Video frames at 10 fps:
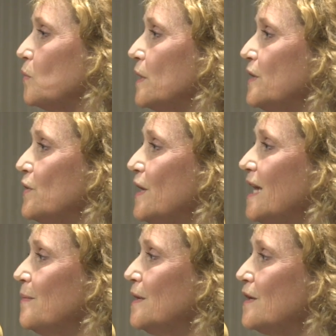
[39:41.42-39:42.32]
what you
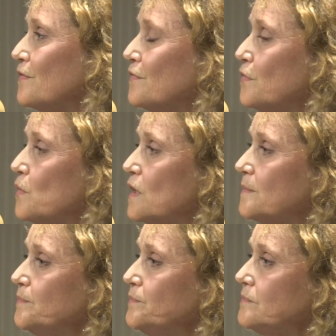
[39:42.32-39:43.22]
came here
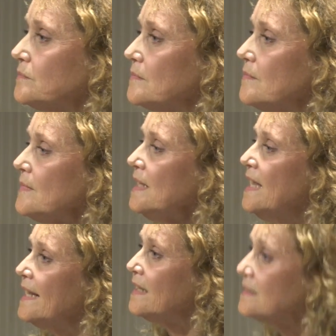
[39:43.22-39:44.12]
for.
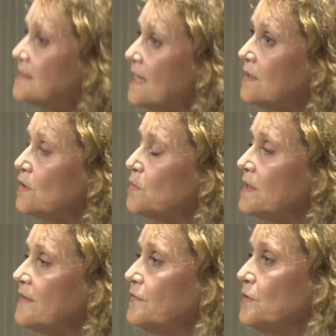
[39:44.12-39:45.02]
And I'll tell
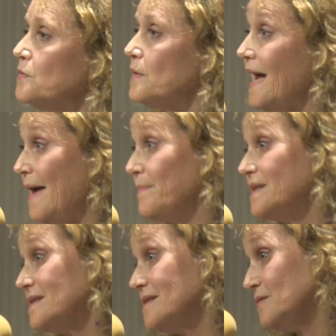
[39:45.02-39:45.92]
you, if you
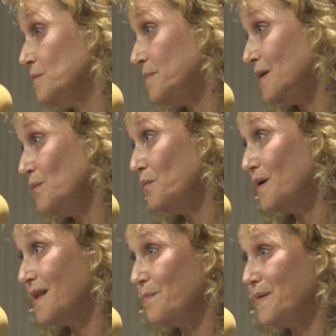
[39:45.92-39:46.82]
happen to be
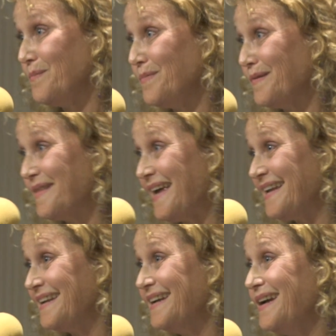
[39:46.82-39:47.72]
one of the people
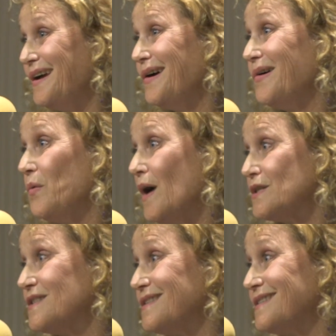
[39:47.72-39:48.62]
that
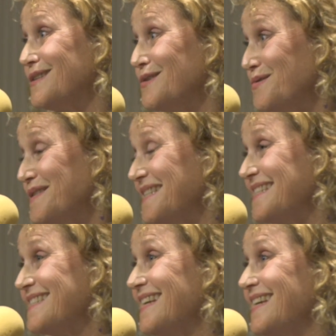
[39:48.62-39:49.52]
watches the news
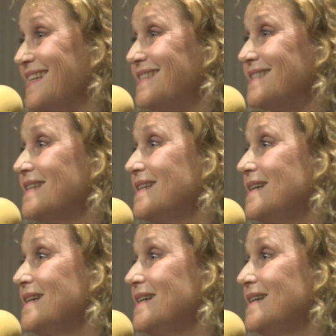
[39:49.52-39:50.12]
these days,